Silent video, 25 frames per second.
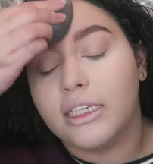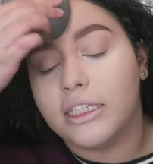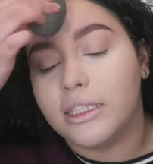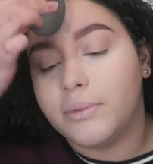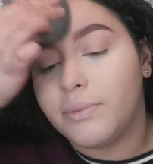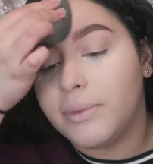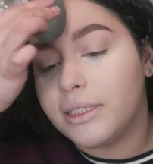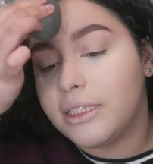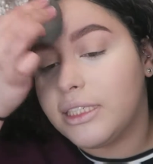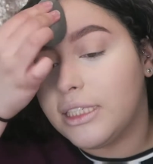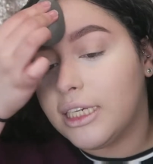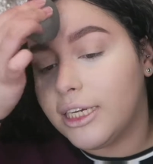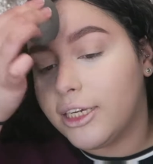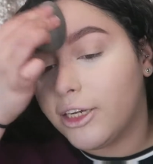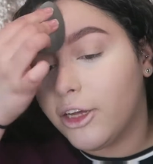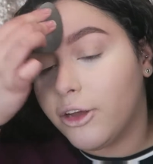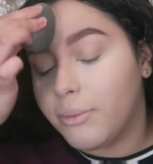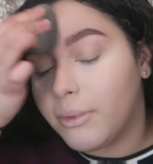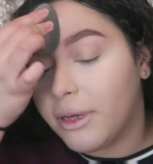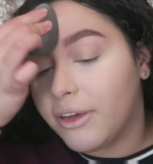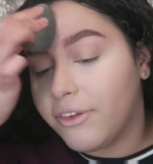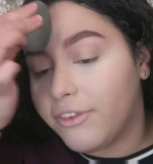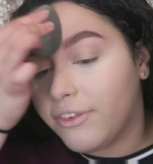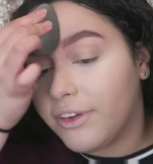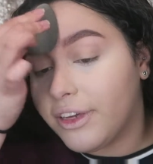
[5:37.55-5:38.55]
and it's been sitting
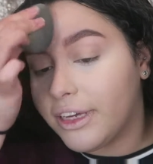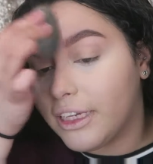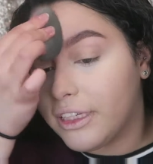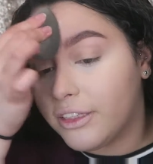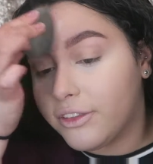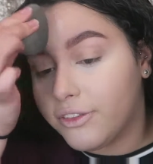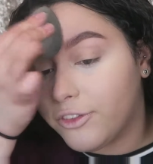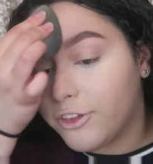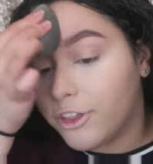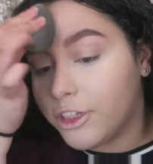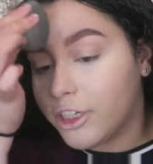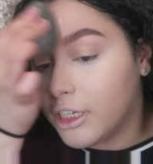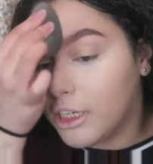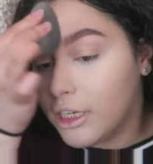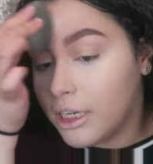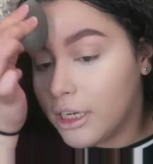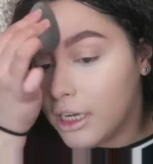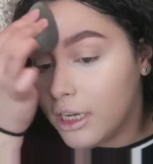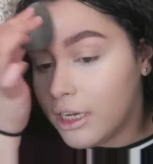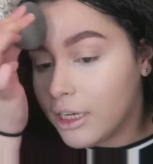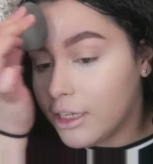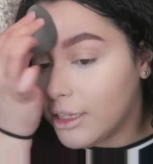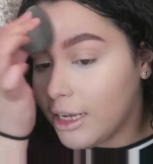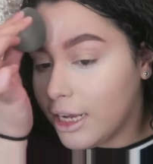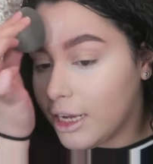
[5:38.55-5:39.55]
on my face for
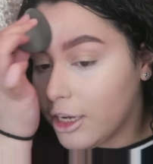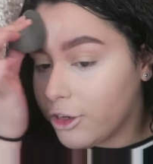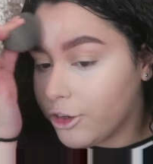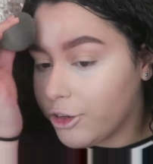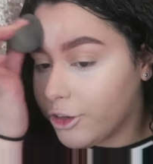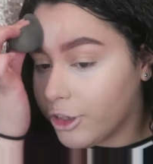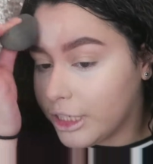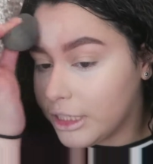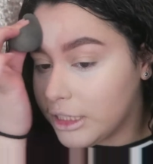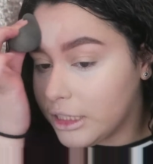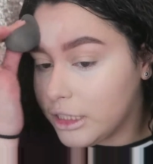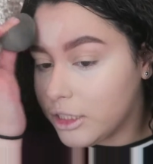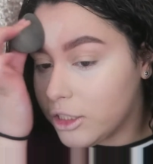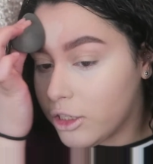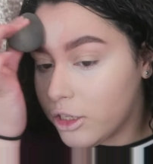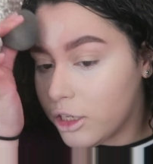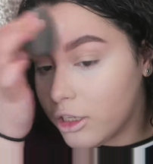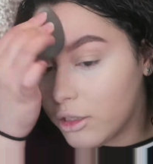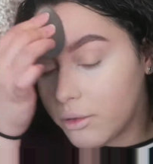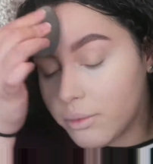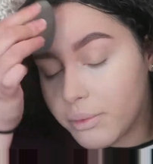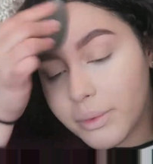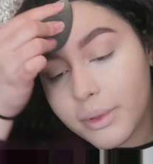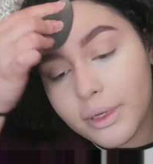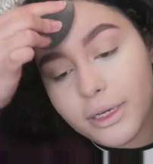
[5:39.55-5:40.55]
not crazy
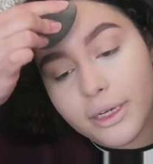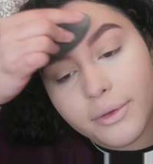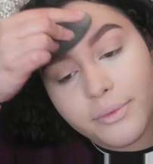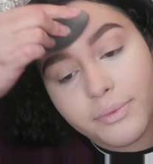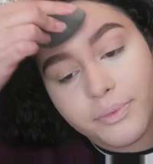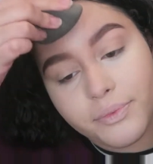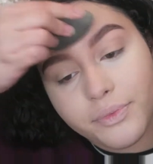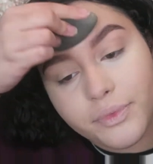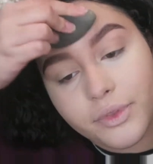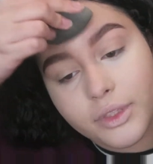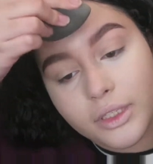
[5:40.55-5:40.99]
long, but